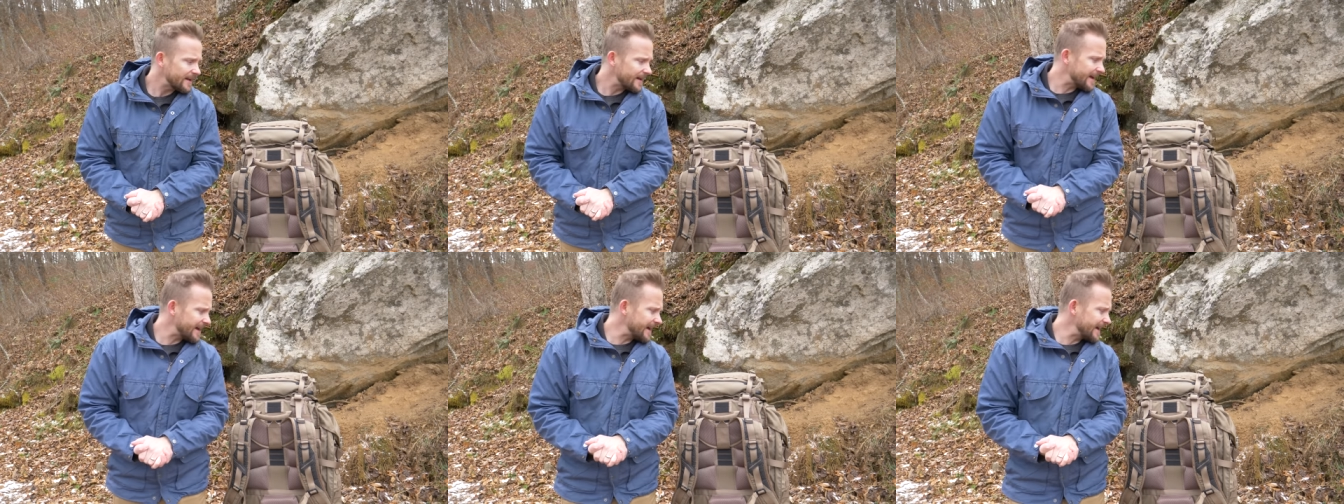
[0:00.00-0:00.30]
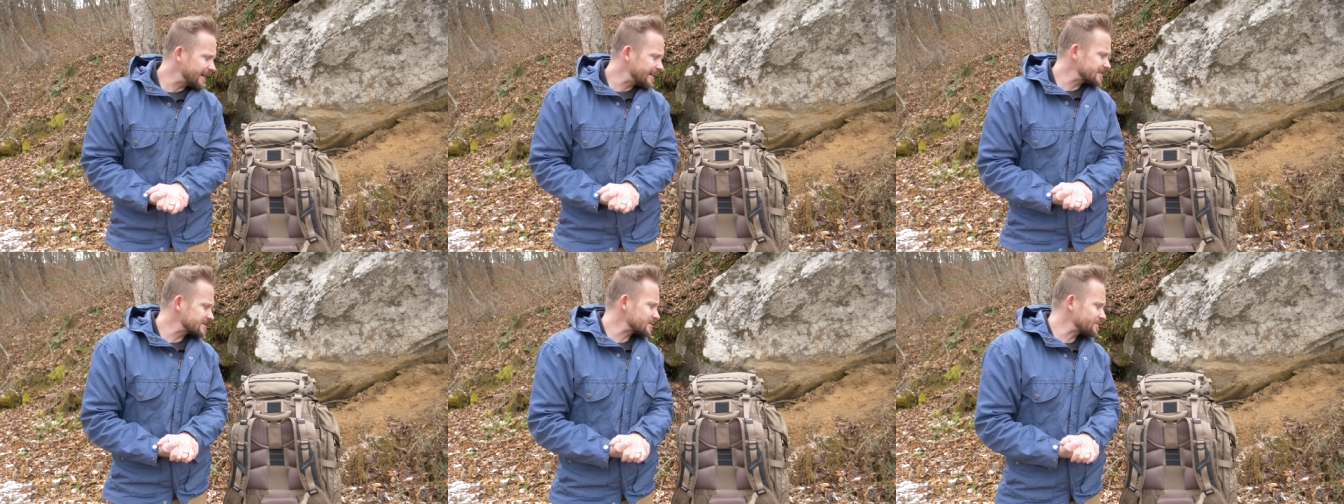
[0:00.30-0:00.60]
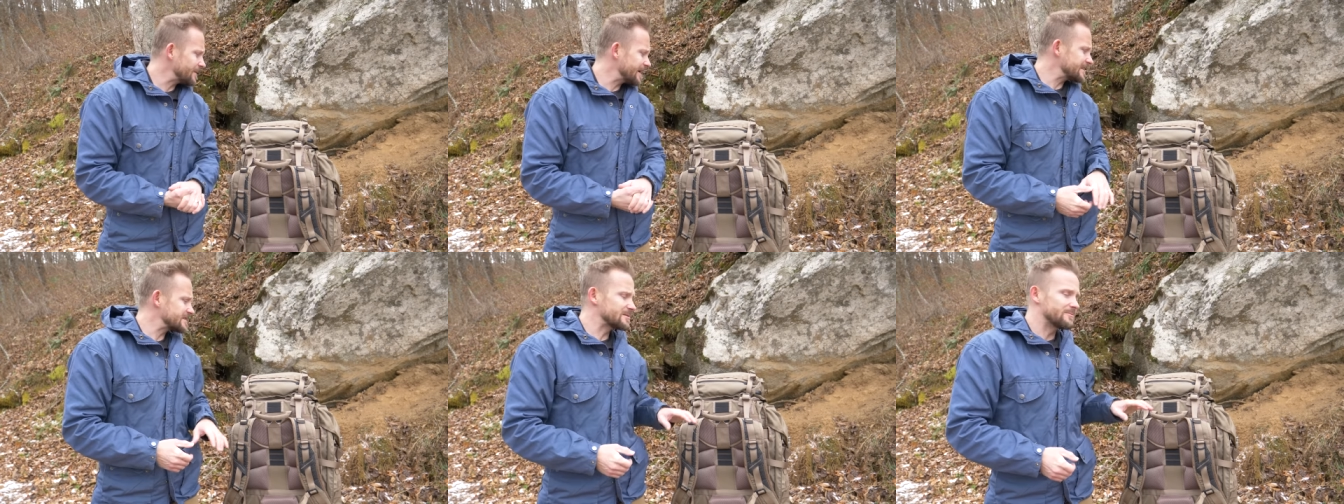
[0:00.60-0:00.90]

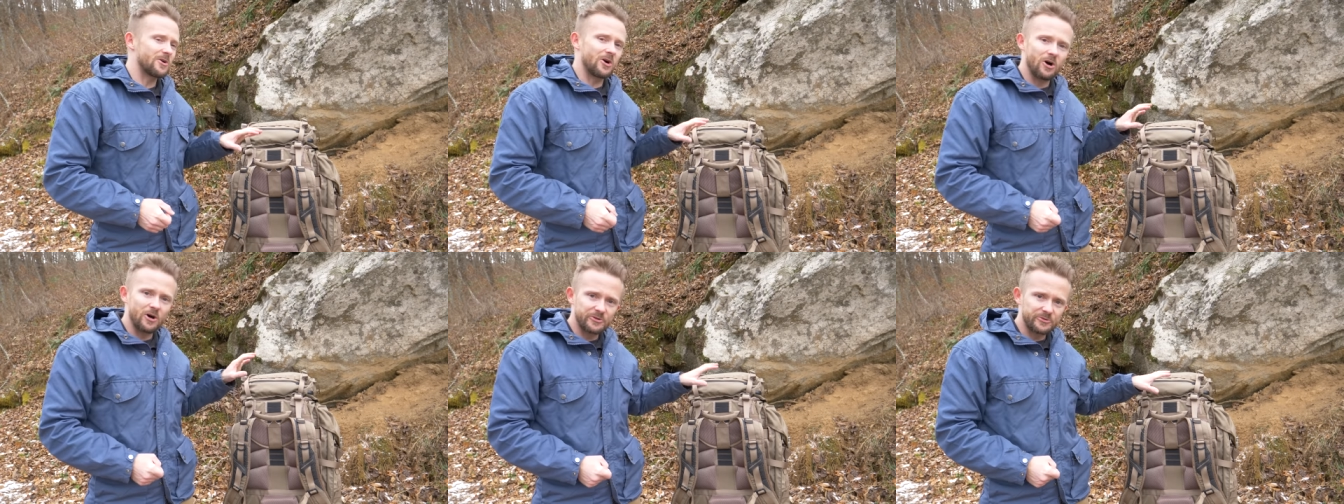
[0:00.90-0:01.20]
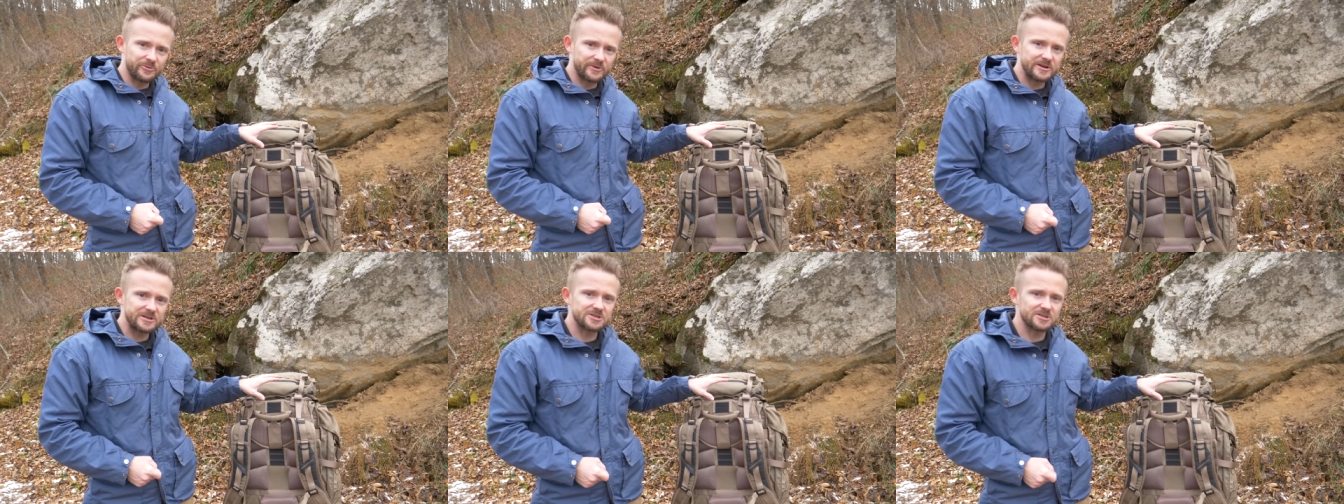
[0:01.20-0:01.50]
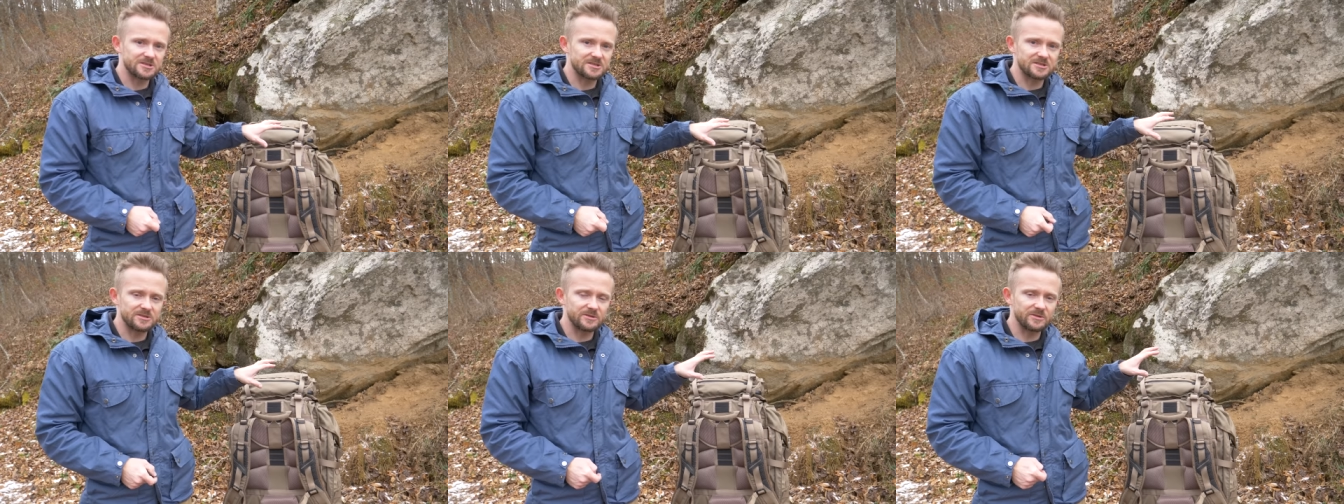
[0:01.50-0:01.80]
has made some
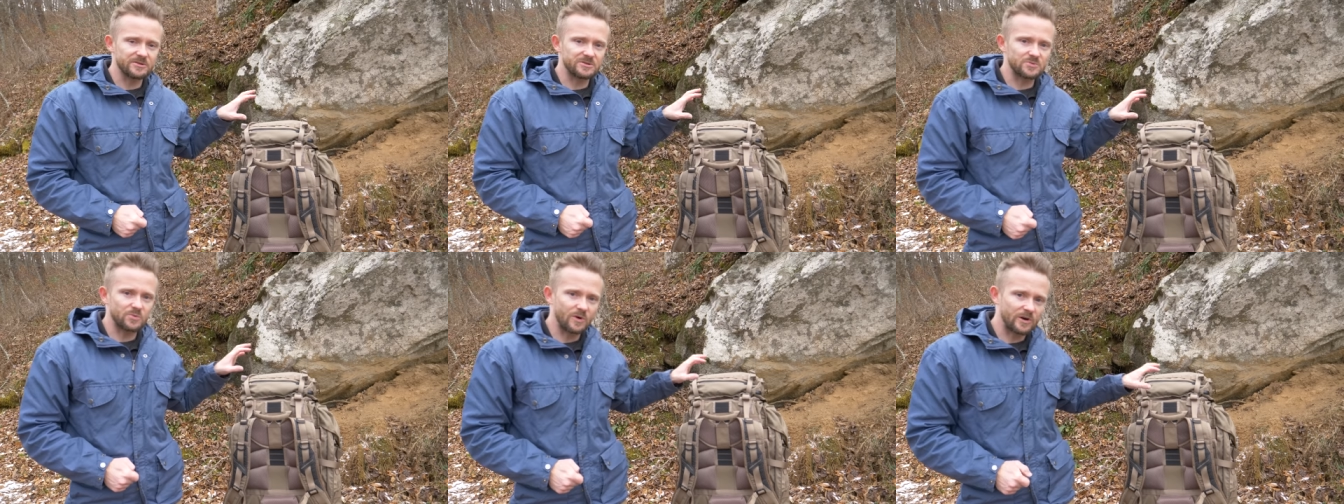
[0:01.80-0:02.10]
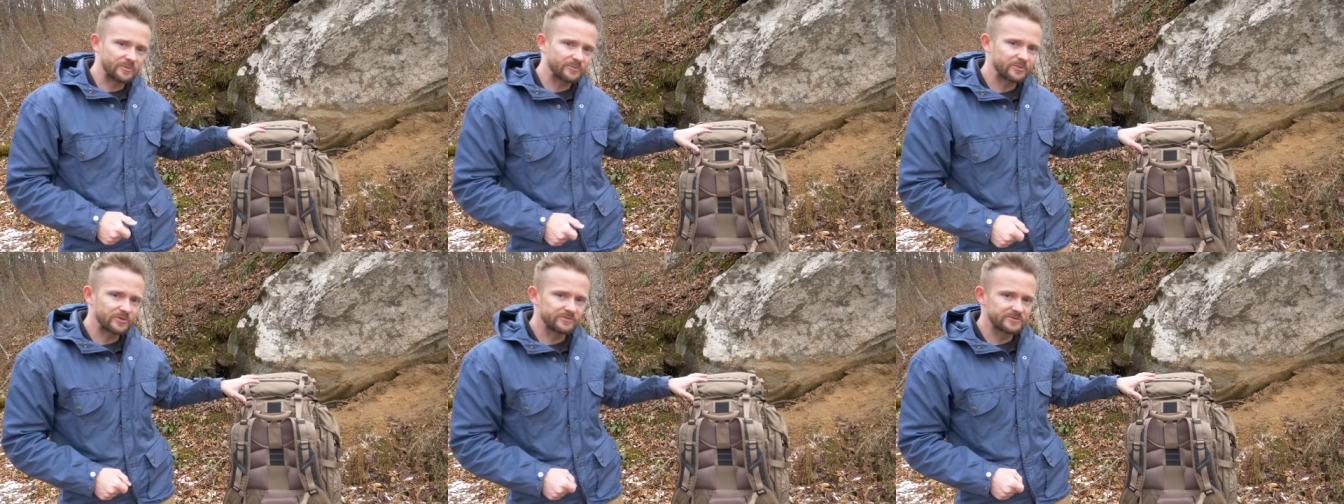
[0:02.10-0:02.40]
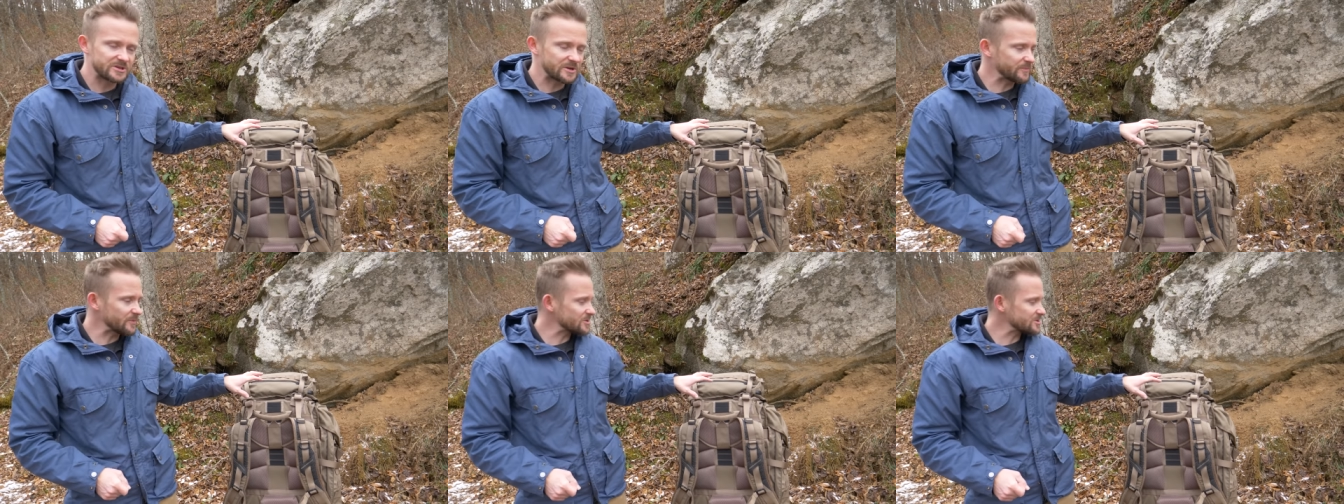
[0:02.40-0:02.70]
alterations to those waterproof
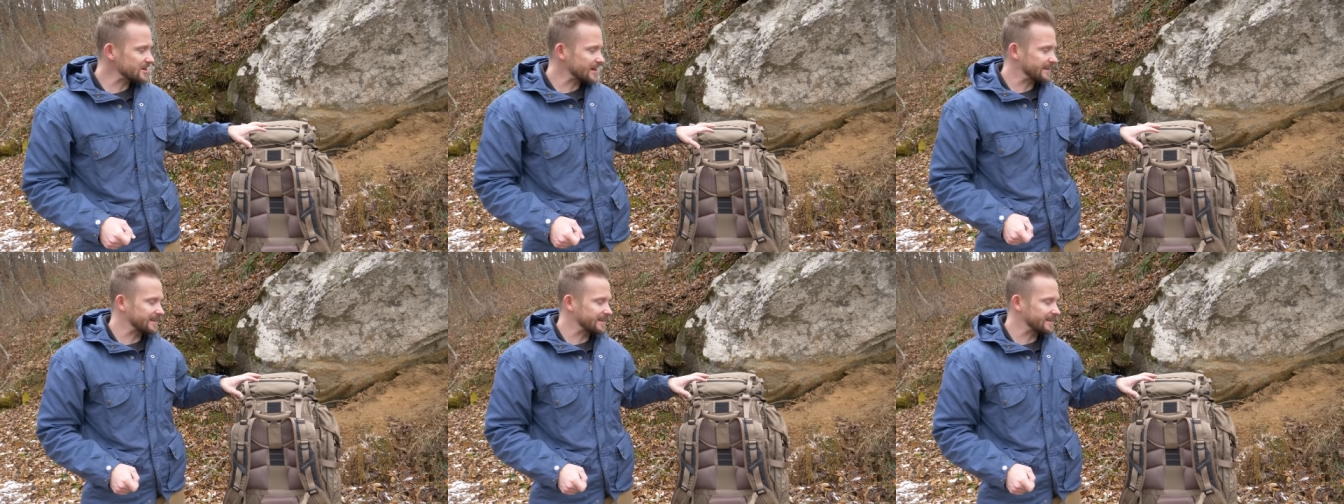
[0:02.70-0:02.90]
zippers